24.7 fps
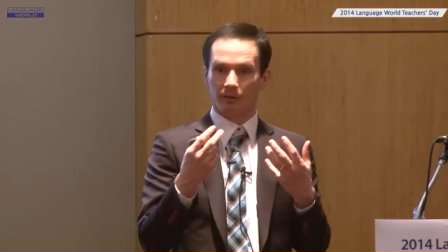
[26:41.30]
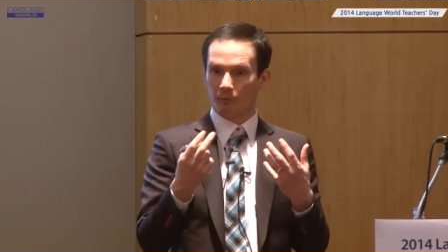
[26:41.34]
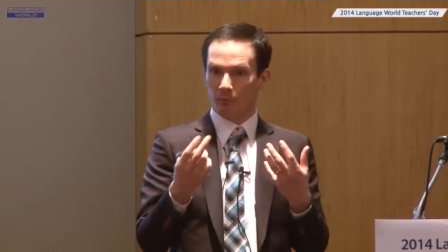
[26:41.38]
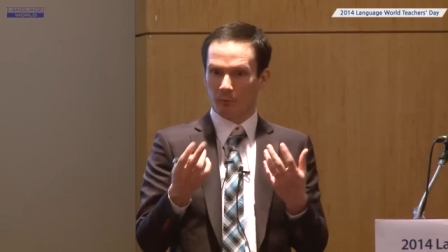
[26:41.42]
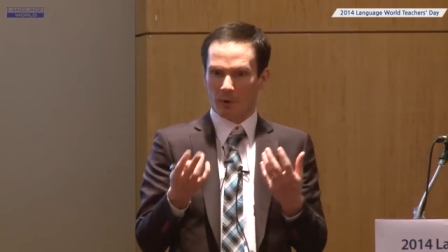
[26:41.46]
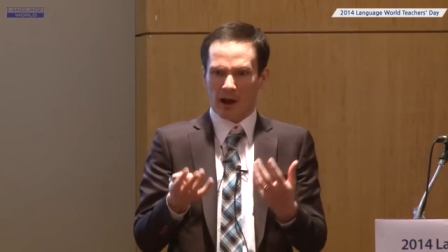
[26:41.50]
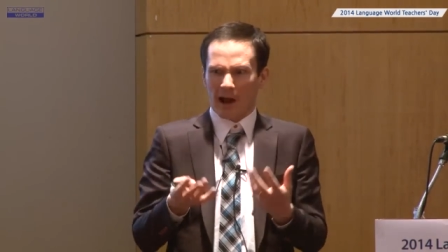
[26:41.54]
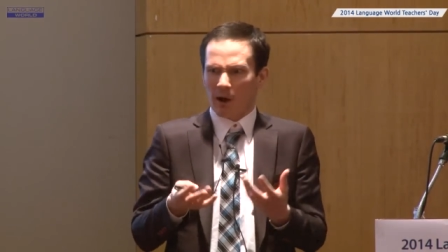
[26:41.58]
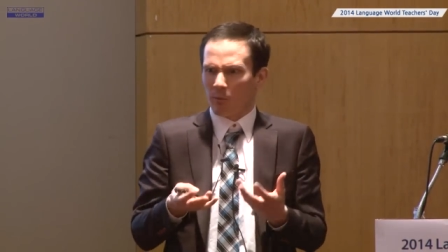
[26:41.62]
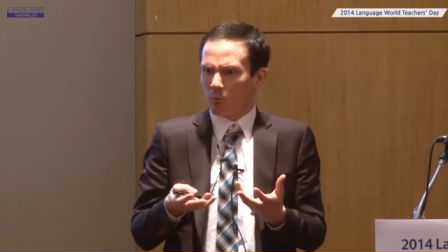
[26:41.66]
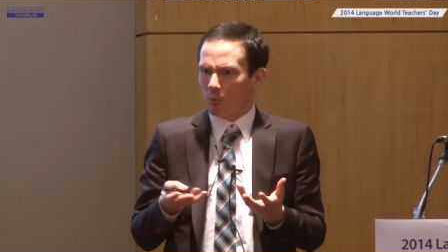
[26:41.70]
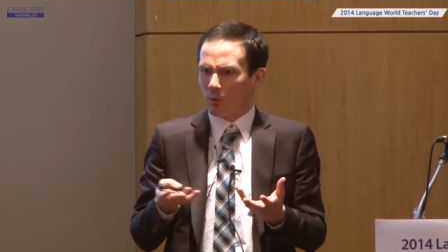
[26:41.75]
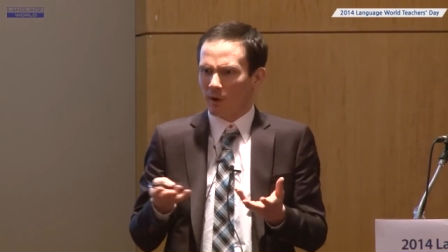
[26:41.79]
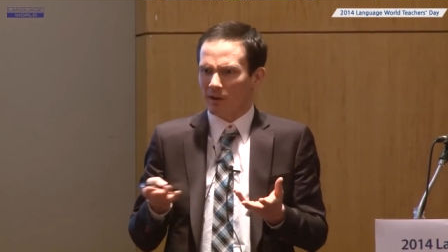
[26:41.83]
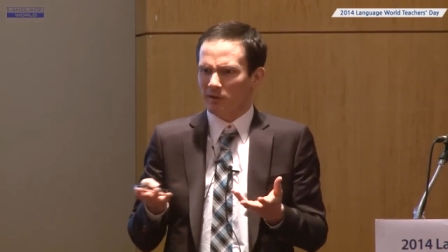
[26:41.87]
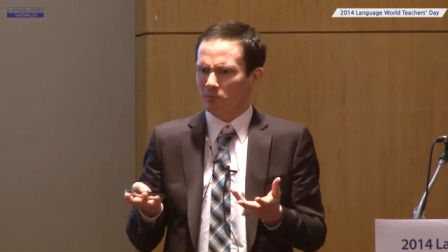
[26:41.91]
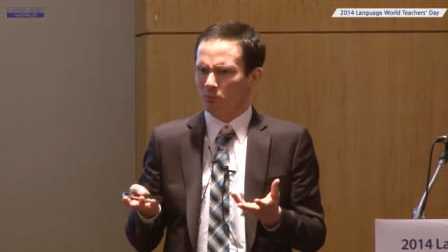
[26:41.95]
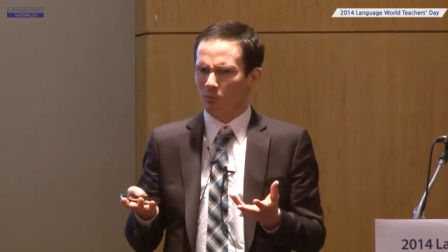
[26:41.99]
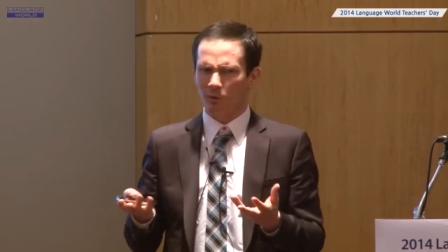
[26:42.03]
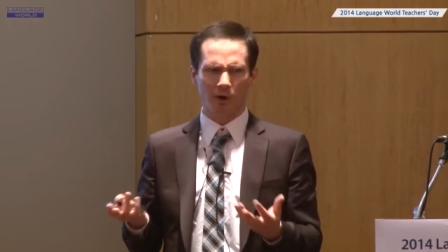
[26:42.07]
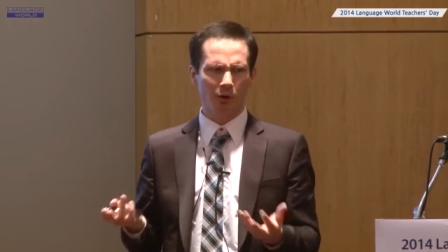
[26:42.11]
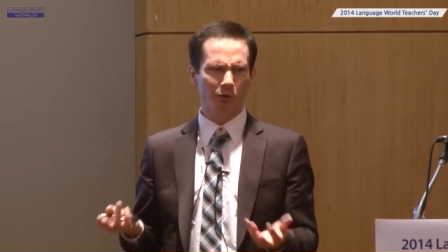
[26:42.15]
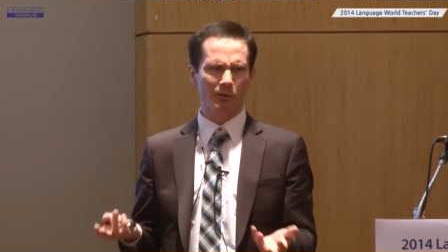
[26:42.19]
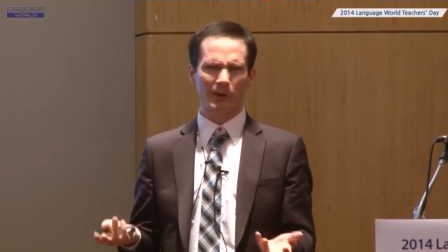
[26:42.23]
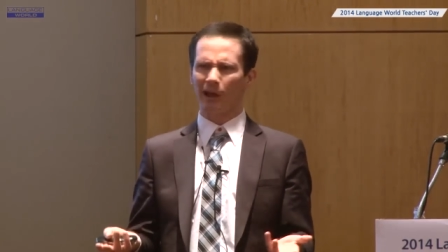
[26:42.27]

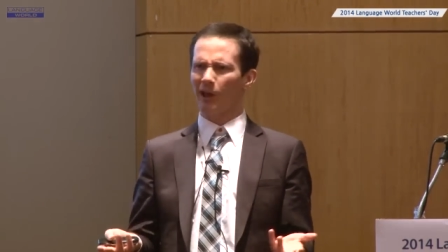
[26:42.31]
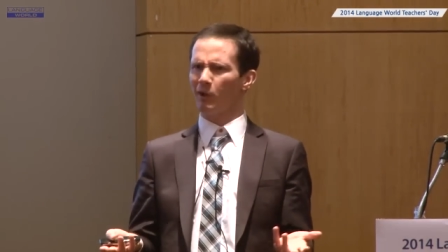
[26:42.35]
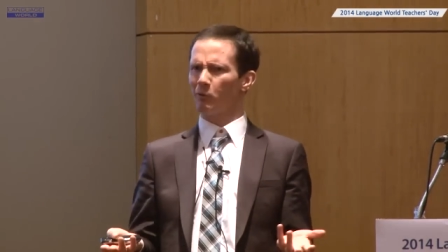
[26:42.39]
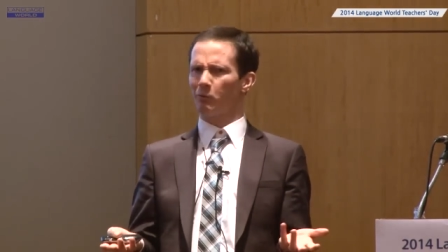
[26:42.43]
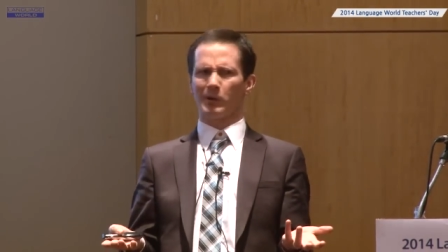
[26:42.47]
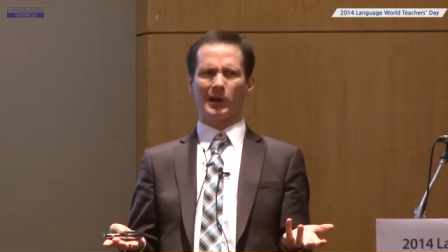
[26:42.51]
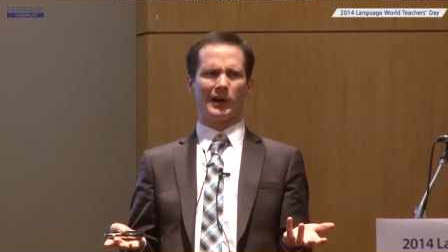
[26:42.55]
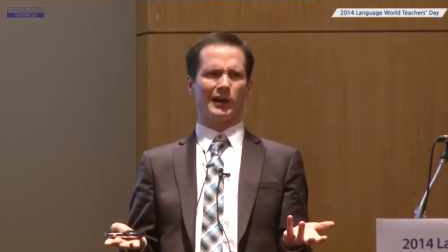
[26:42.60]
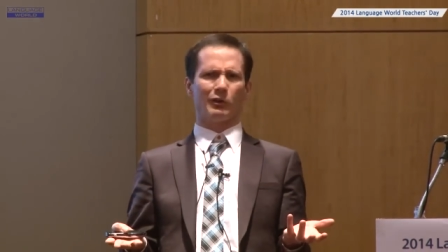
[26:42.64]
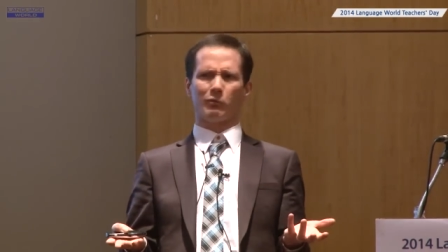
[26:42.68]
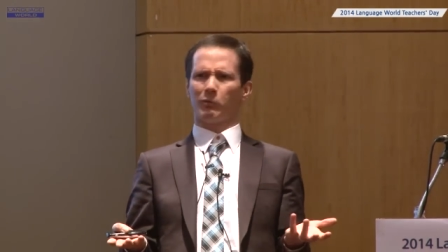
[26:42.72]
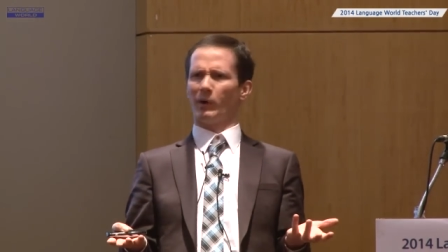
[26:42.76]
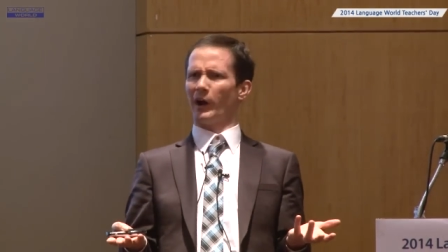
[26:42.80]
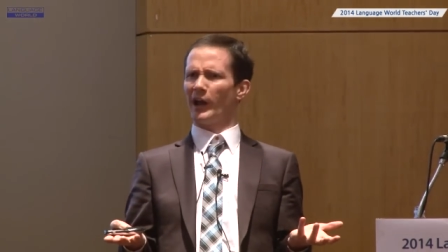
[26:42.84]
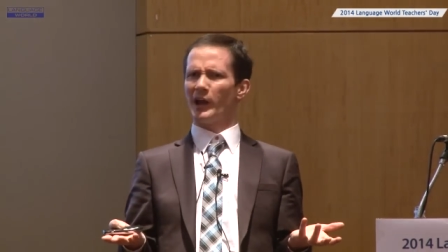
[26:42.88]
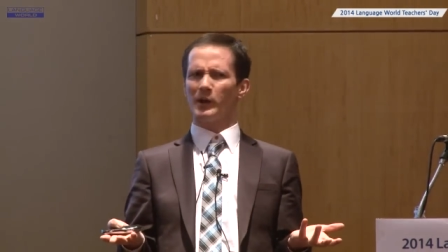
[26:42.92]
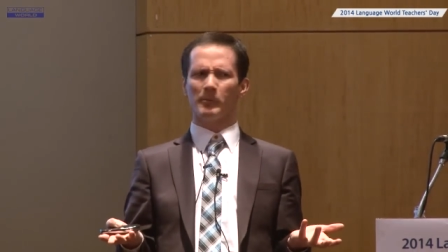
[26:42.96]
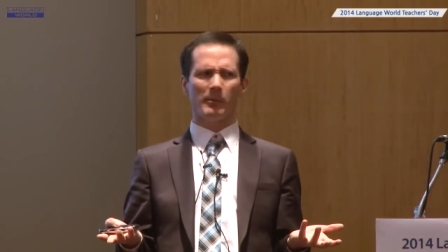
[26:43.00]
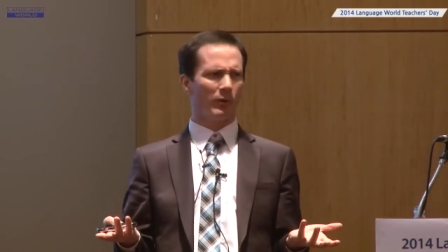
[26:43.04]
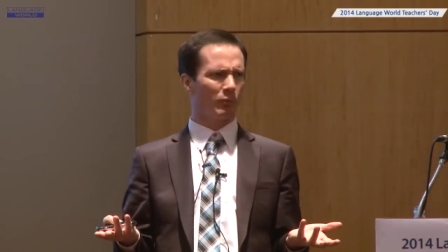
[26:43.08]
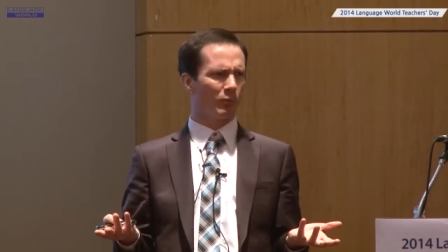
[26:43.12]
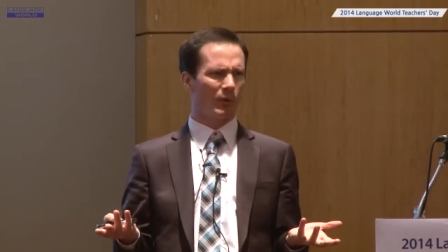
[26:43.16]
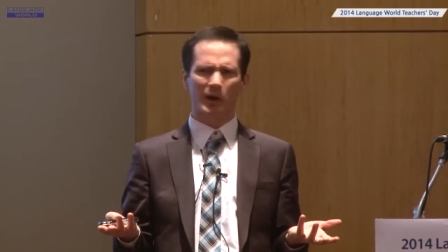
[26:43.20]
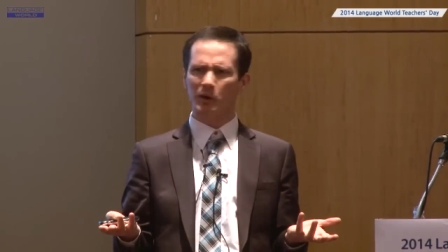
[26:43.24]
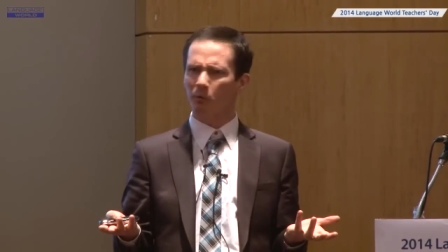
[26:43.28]
okay, well, why
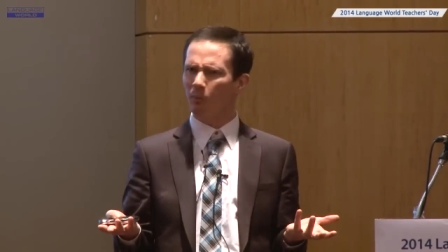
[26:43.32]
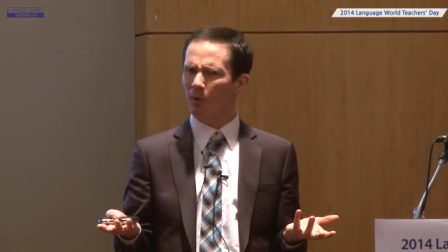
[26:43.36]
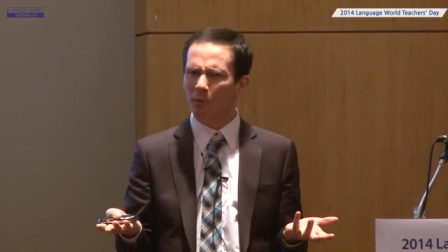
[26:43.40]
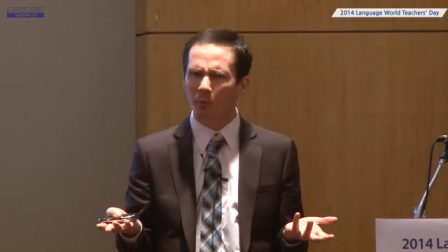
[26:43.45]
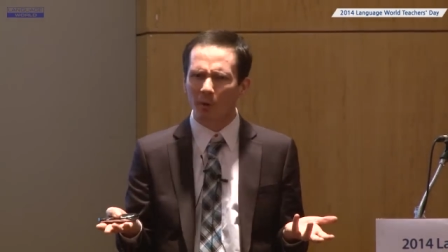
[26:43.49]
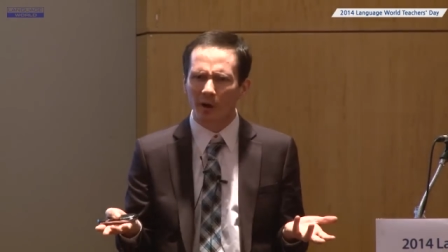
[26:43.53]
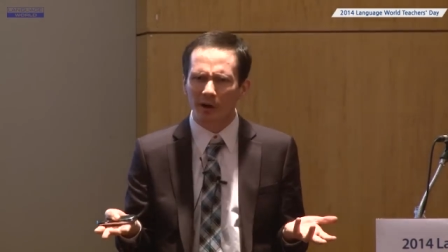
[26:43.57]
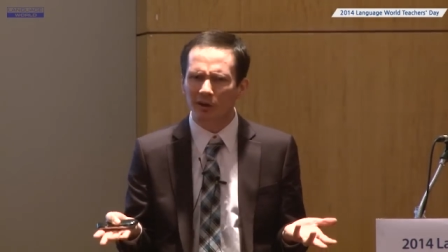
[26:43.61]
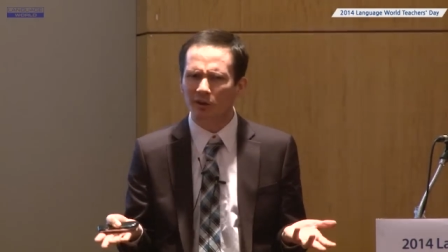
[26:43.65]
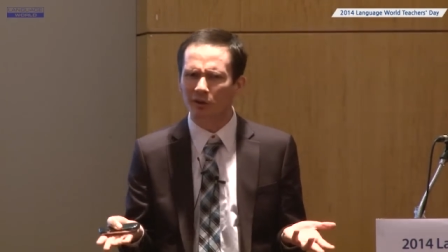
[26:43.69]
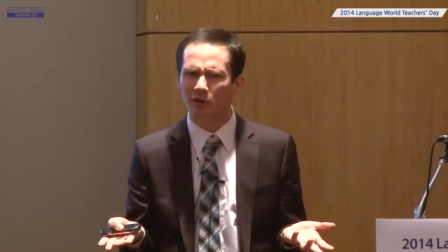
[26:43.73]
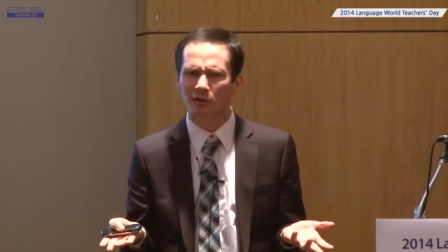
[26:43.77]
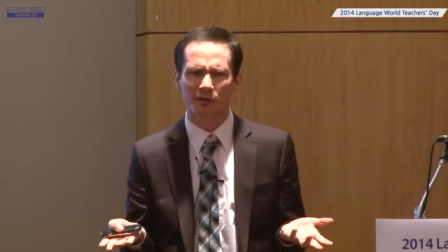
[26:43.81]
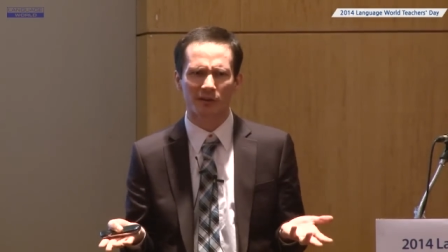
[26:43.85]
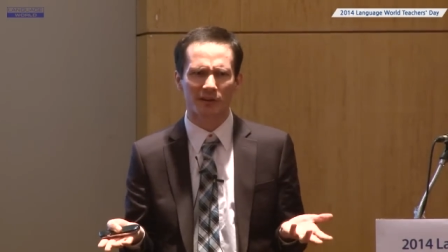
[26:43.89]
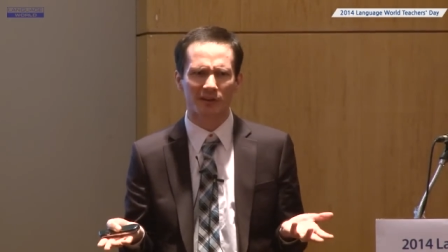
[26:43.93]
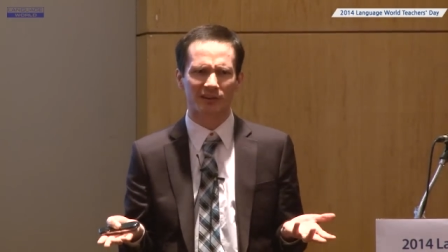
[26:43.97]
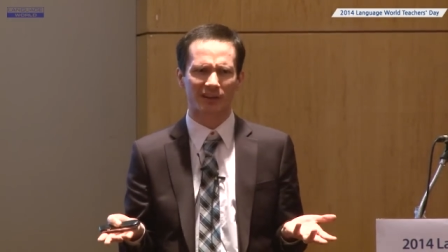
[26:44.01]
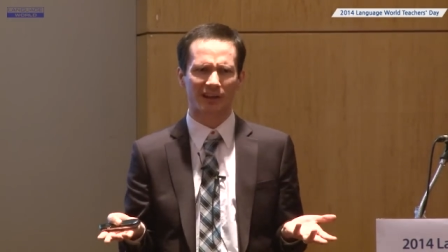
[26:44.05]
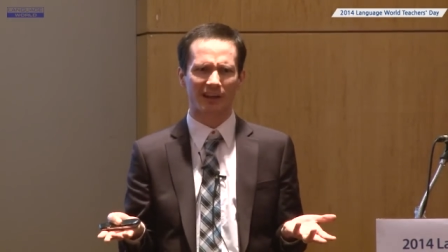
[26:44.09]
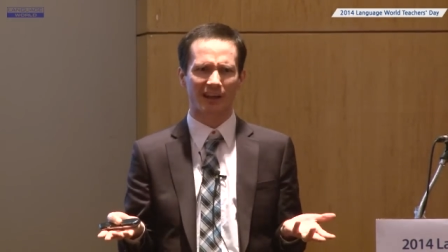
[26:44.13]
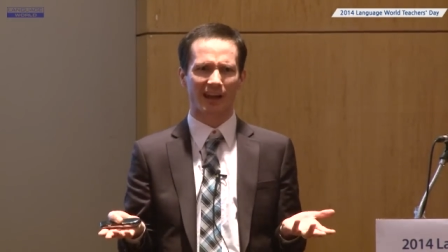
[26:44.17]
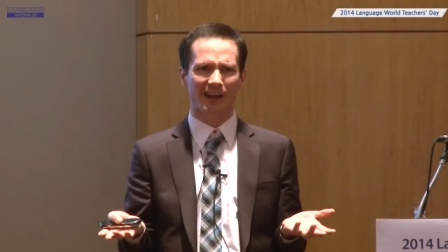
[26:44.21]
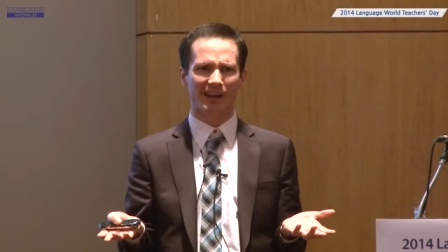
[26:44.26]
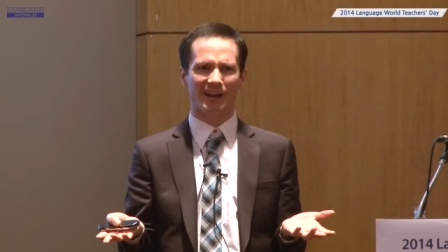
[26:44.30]
do I want to learn this
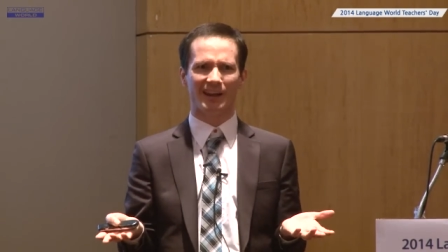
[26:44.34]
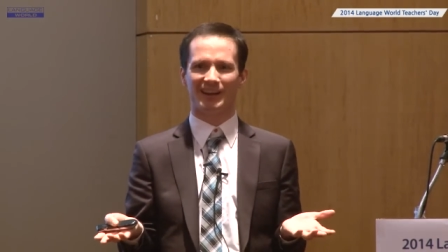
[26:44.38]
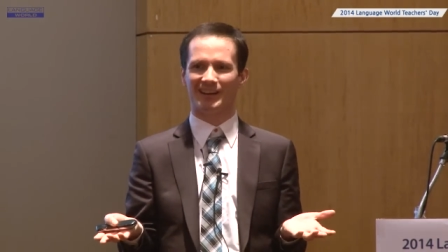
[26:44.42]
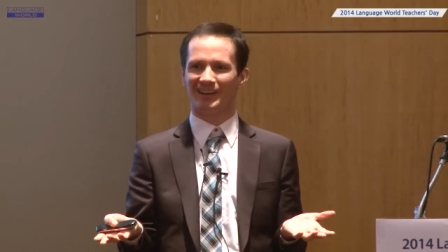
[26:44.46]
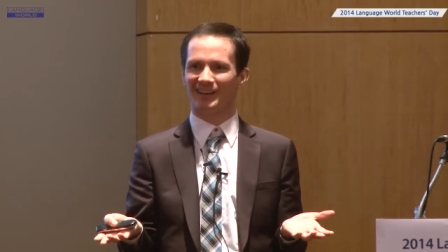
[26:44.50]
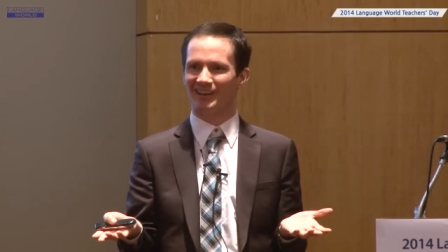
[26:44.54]
again?